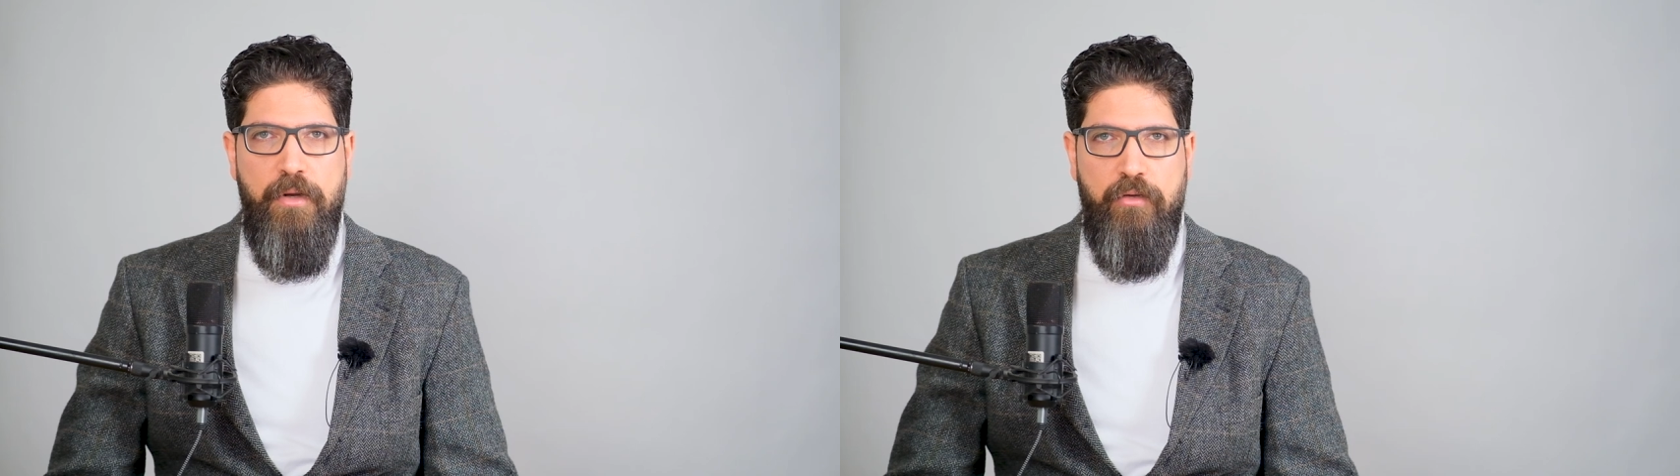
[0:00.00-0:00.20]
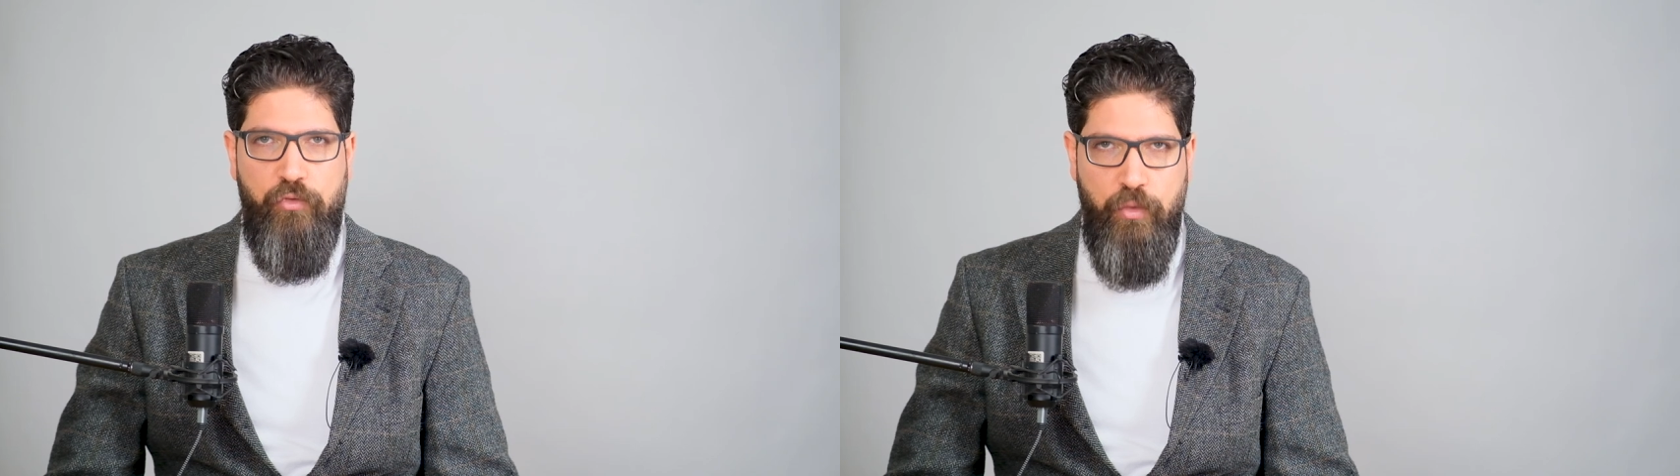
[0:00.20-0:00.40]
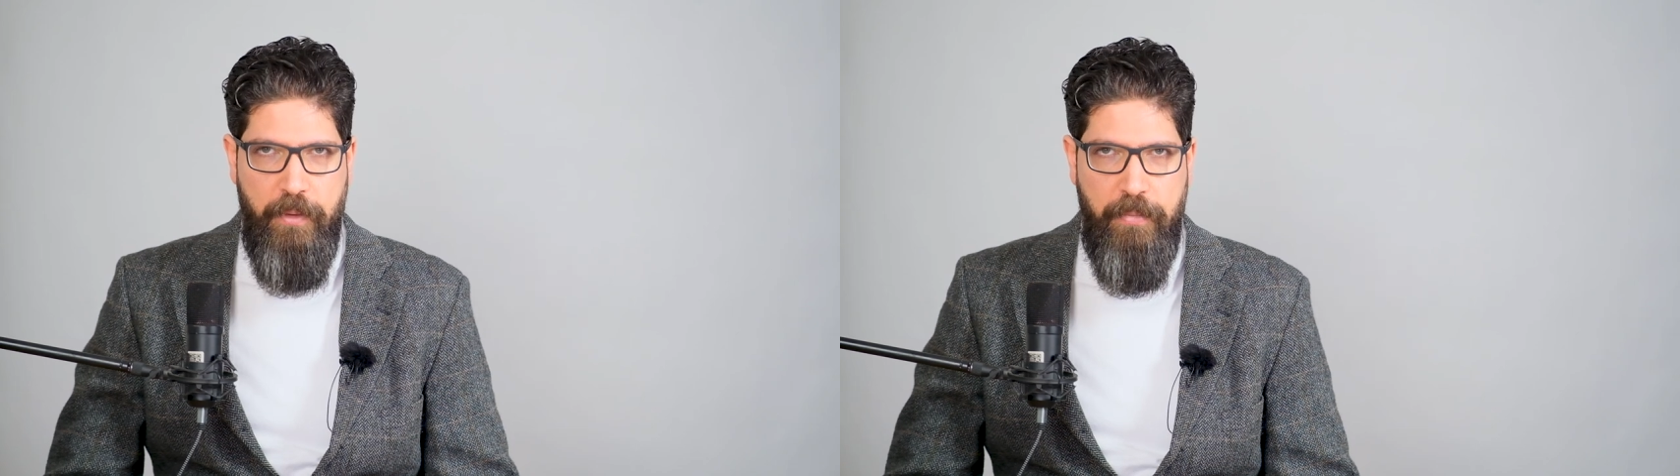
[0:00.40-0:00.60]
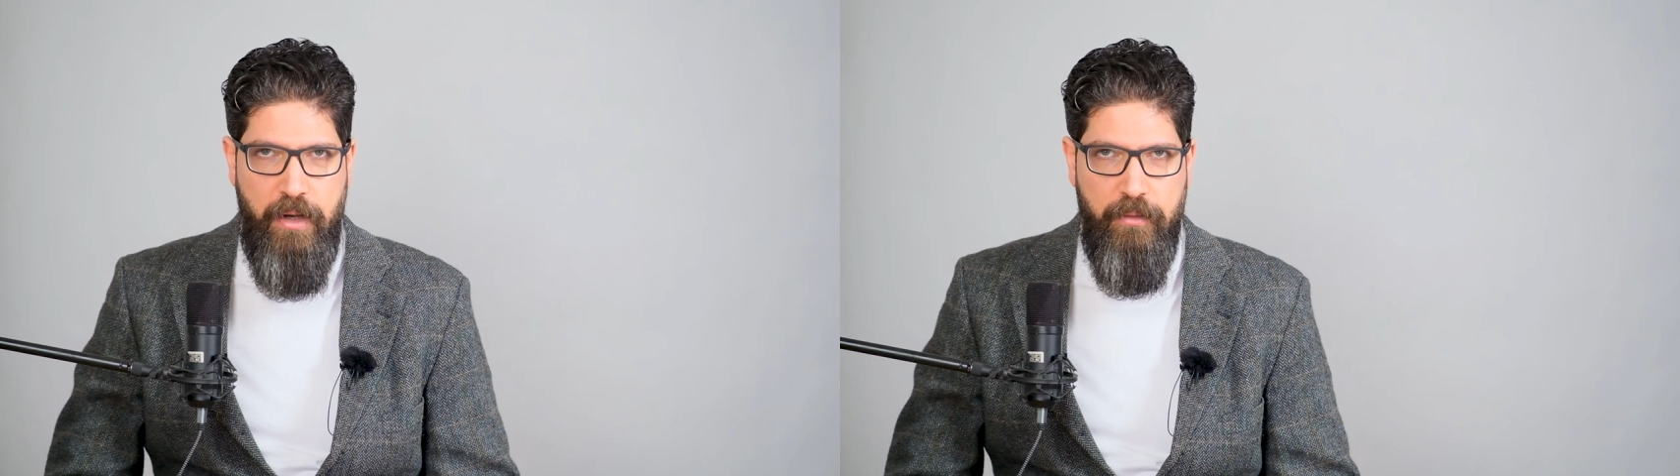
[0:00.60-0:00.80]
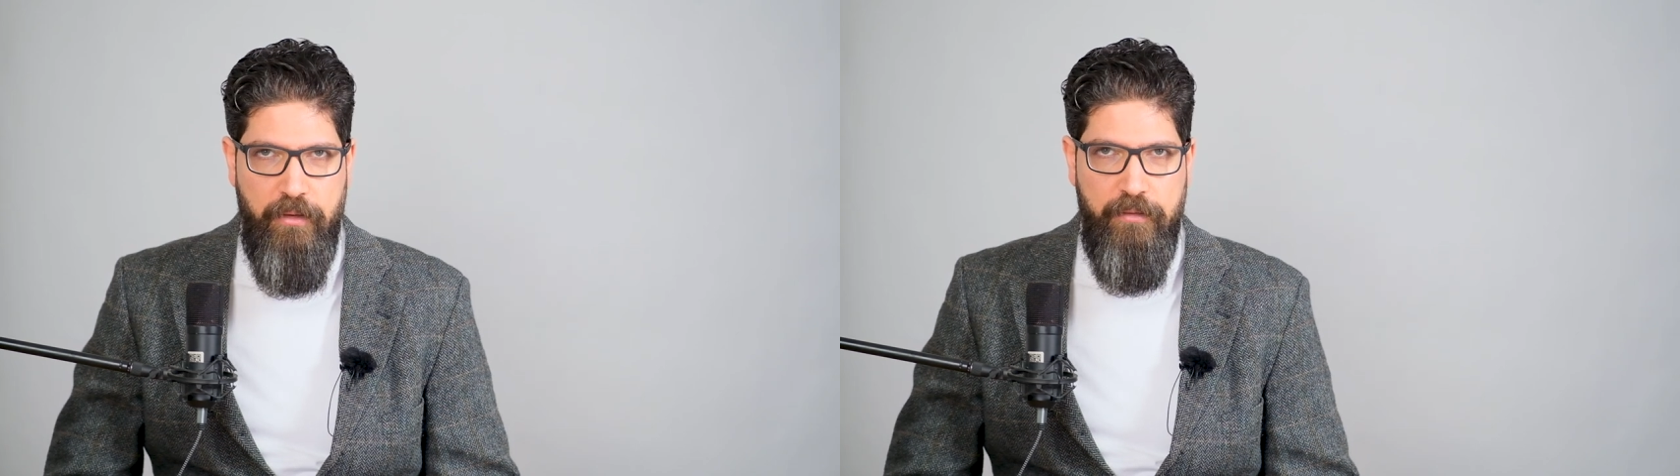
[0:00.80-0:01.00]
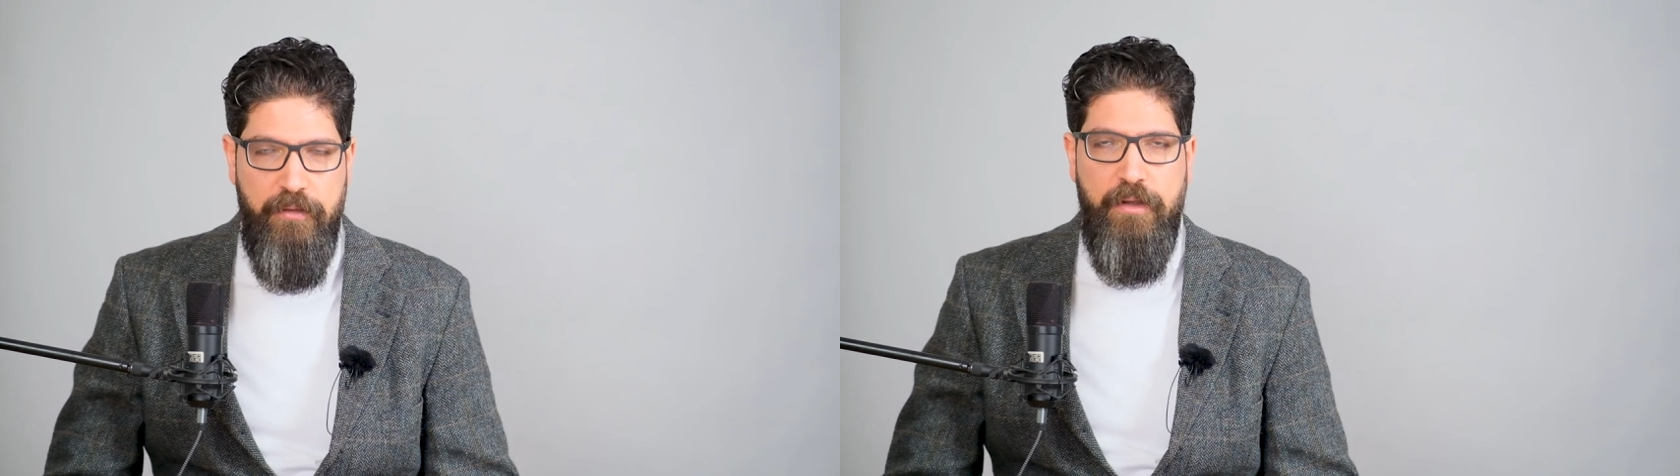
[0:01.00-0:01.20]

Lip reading: a superpower